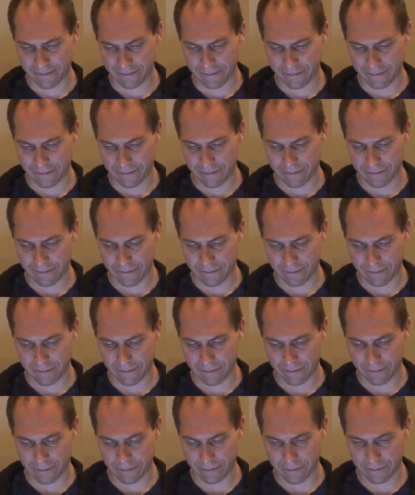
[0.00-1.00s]

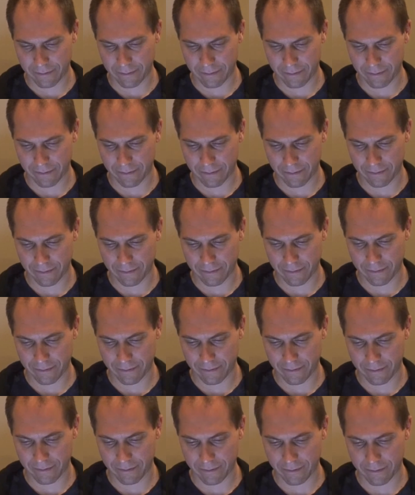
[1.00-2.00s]

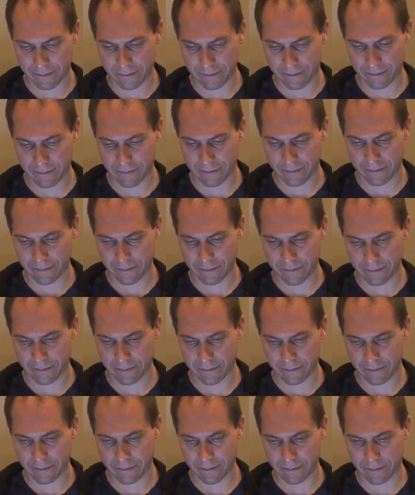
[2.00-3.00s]

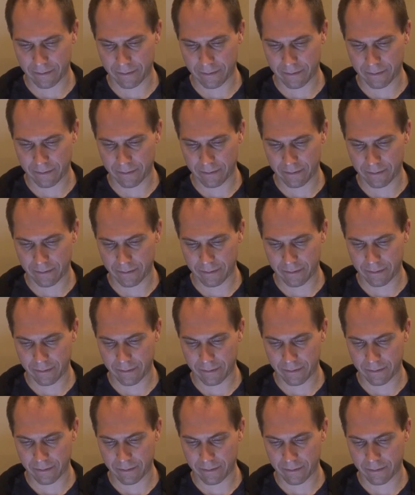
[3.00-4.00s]

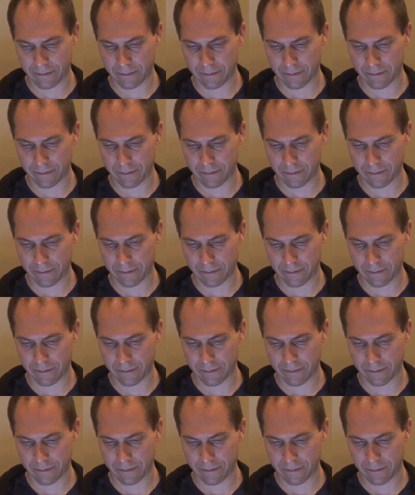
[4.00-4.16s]
No words are spoken by the person on screen.